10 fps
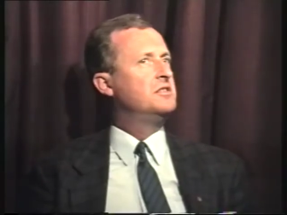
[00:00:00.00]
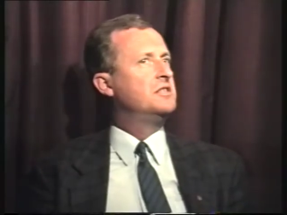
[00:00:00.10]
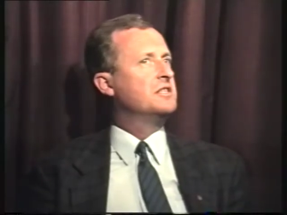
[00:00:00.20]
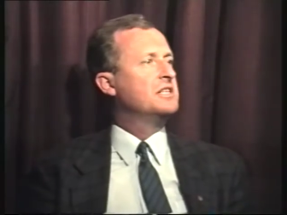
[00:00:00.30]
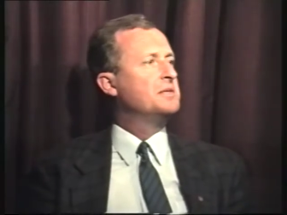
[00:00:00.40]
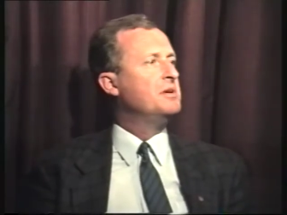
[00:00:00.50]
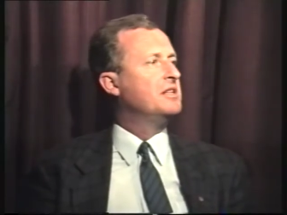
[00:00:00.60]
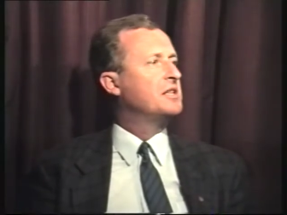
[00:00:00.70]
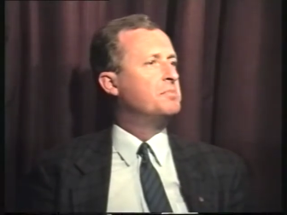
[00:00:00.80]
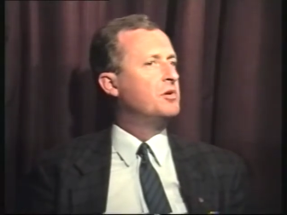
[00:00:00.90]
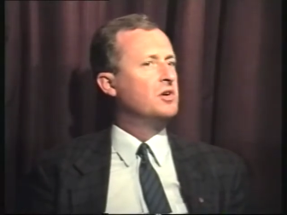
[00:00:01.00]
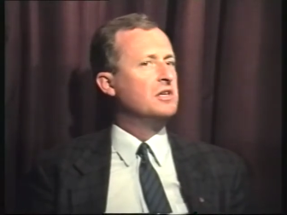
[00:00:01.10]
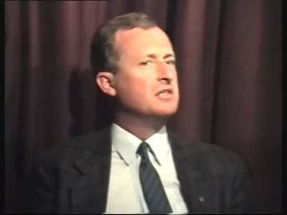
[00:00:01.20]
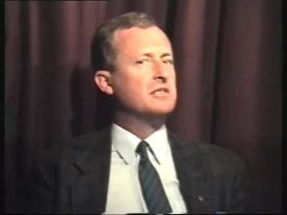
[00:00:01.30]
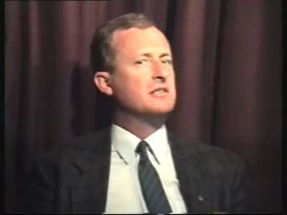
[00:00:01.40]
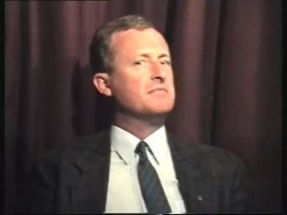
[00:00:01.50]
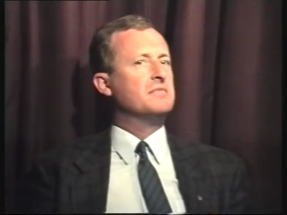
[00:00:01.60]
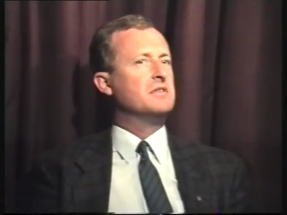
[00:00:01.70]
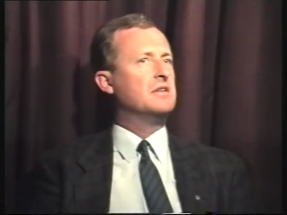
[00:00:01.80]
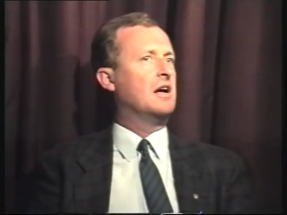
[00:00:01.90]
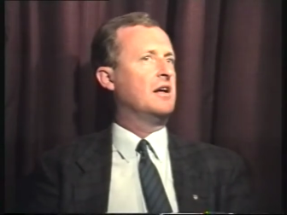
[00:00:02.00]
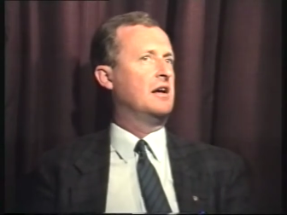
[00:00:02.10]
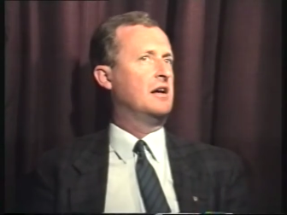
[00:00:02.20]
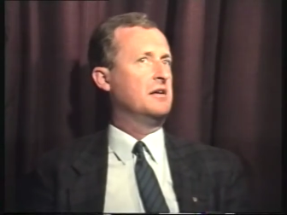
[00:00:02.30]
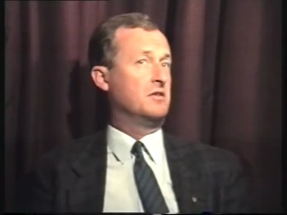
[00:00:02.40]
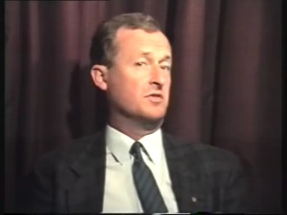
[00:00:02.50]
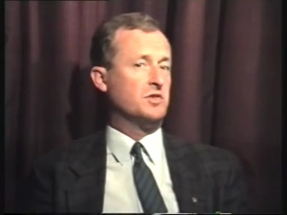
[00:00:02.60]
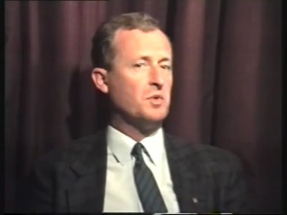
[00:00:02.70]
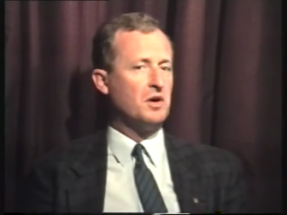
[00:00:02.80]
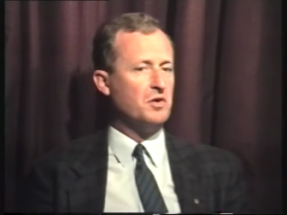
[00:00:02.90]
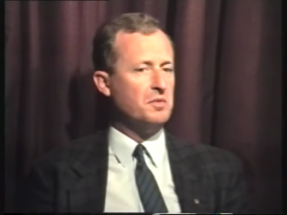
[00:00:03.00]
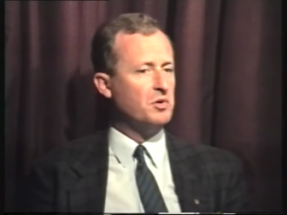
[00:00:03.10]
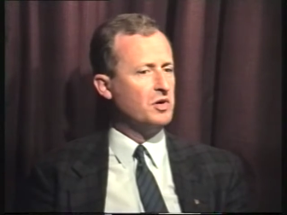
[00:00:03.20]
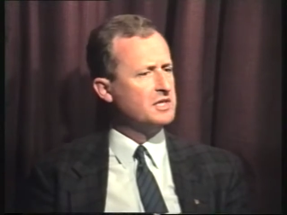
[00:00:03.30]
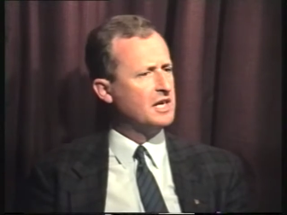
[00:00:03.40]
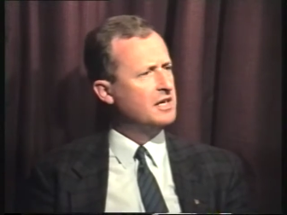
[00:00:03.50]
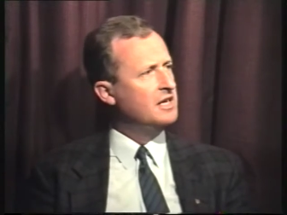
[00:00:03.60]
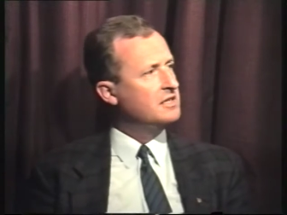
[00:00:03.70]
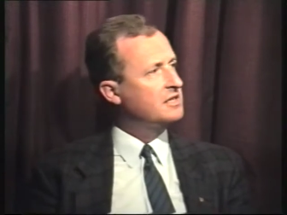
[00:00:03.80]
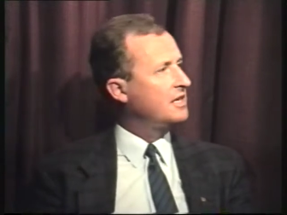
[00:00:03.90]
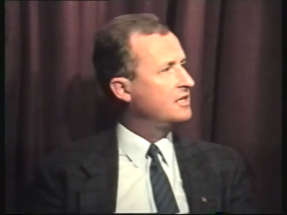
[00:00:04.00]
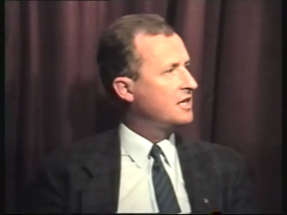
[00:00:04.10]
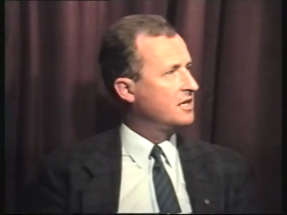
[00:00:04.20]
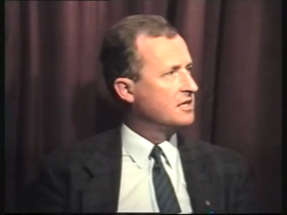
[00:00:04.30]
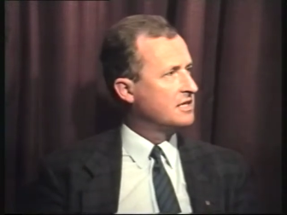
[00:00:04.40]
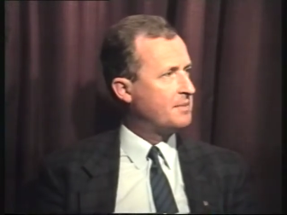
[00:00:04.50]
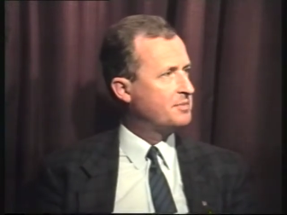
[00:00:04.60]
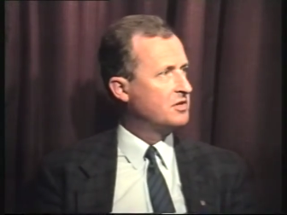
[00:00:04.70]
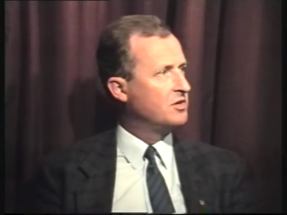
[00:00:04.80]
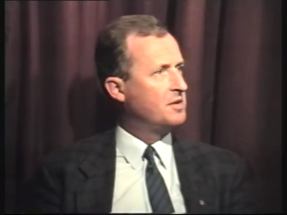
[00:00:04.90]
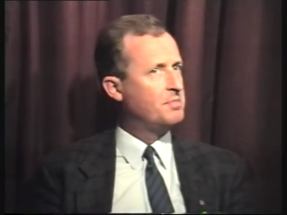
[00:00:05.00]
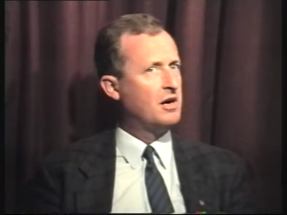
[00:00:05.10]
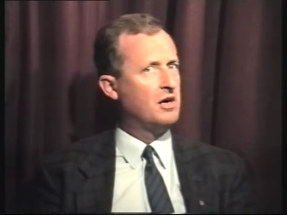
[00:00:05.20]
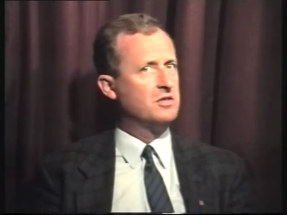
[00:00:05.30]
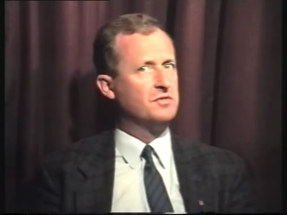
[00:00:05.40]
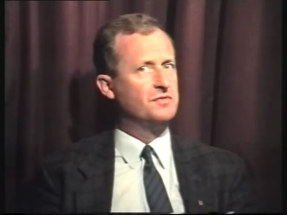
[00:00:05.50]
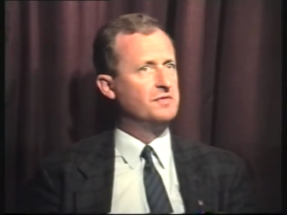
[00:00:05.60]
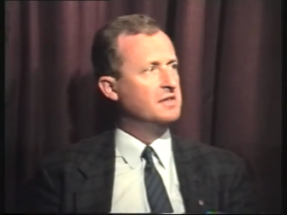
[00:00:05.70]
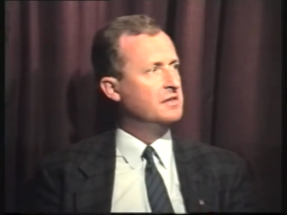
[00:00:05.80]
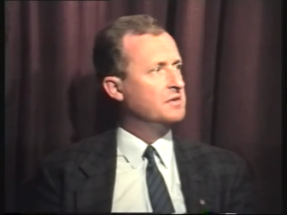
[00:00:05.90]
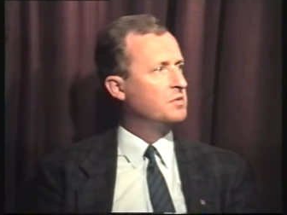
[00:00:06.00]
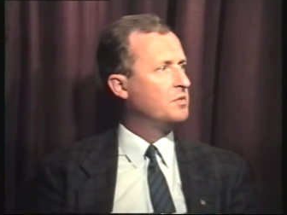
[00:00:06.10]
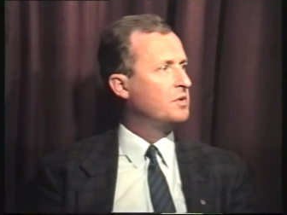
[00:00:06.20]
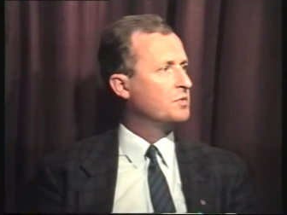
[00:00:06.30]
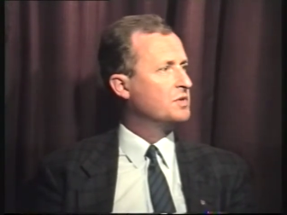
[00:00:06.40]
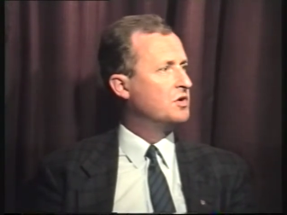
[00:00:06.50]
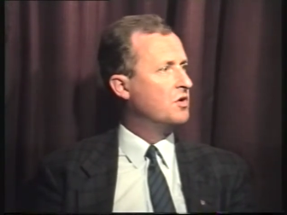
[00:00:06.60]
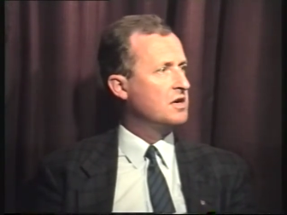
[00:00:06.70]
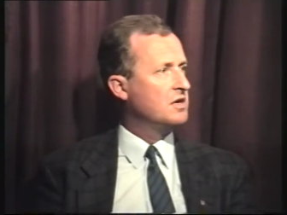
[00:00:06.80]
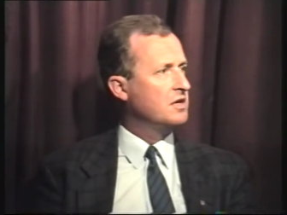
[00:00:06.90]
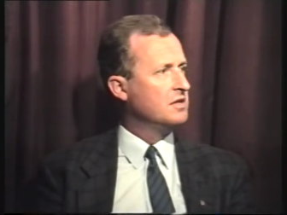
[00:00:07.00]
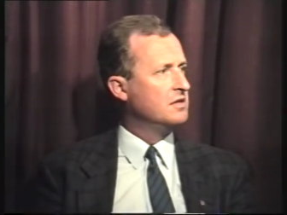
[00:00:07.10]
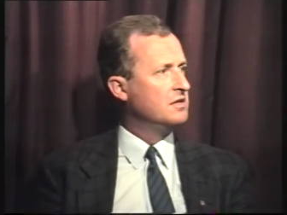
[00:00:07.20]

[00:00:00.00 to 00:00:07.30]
and does they, this mean that the boys, uh, of course there were only boys then, did they take it as absolutely part of they, what was going well, on?